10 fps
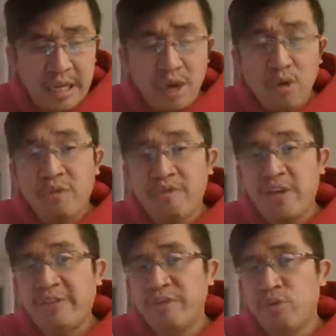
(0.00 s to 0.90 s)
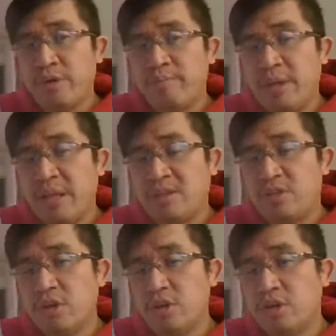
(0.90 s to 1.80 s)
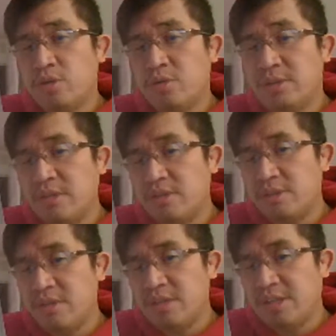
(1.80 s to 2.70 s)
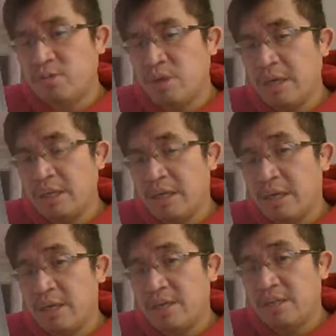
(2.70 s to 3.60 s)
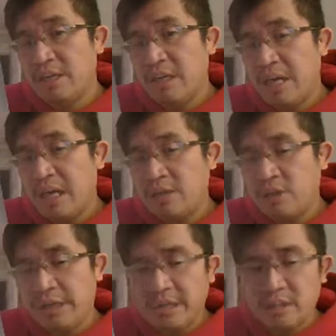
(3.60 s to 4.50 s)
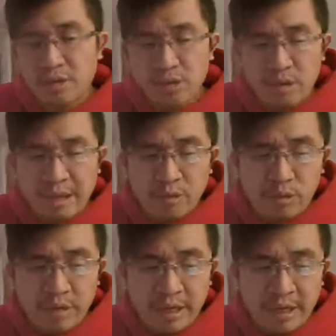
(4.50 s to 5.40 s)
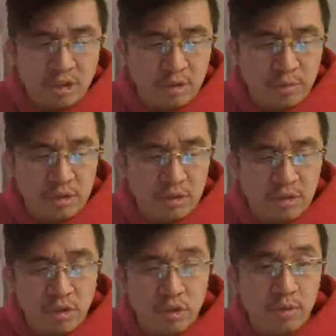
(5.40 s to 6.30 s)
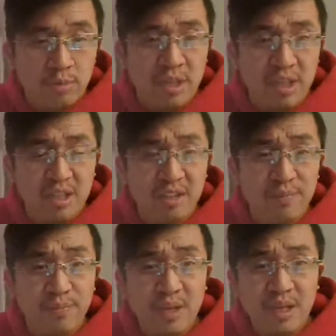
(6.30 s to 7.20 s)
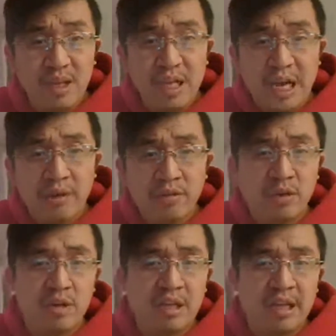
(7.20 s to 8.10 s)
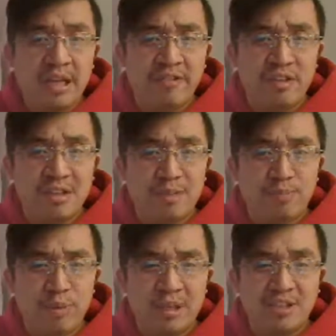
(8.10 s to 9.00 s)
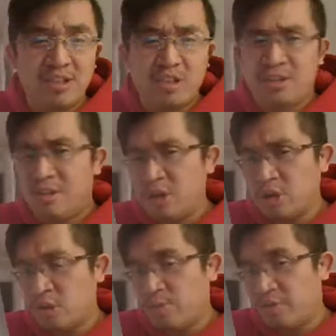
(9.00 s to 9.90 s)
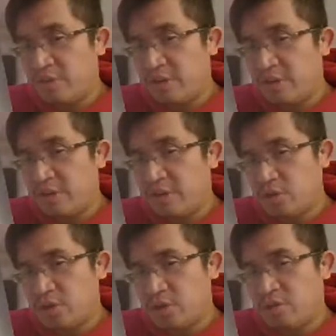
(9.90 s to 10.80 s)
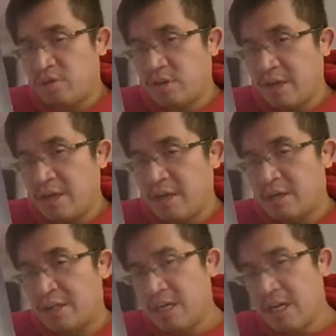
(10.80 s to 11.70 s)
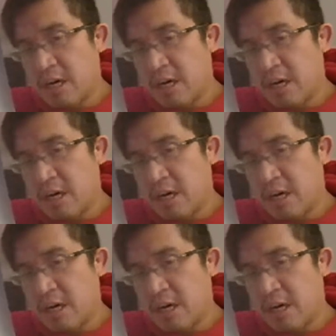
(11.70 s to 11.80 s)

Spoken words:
With everyone being social distance and whatnot, and you guys like relying so much on social media, I wonder like if this brings your group of friends closer or not.